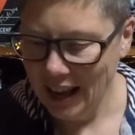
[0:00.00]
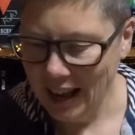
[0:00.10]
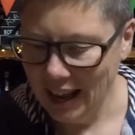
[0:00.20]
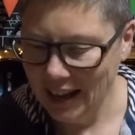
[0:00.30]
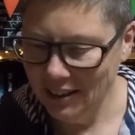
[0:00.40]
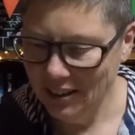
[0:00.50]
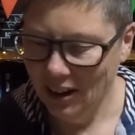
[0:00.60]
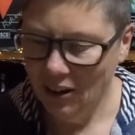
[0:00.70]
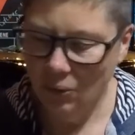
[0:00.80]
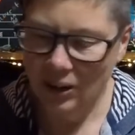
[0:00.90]
And
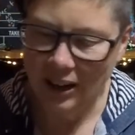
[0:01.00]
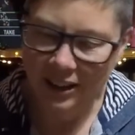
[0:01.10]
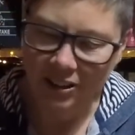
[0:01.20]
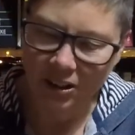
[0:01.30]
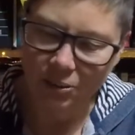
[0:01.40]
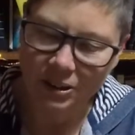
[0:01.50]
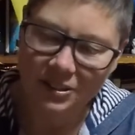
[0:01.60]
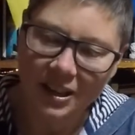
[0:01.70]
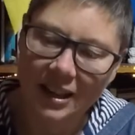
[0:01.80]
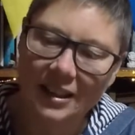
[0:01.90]
what I got was
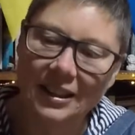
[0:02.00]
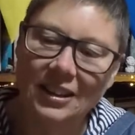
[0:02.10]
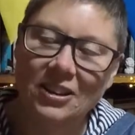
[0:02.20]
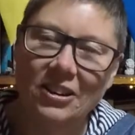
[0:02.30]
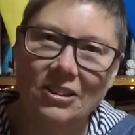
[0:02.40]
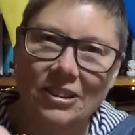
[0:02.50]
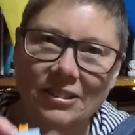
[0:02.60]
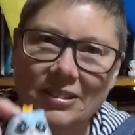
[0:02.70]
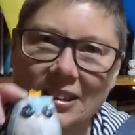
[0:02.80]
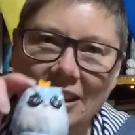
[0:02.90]
the
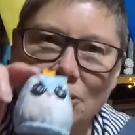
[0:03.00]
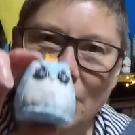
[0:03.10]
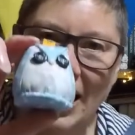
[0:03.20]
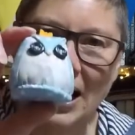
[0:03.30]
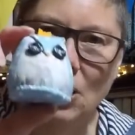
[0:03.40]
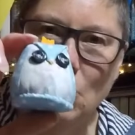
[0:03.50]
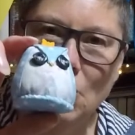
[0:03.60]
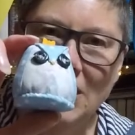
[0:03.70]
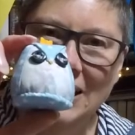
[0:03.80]
cutest little owl.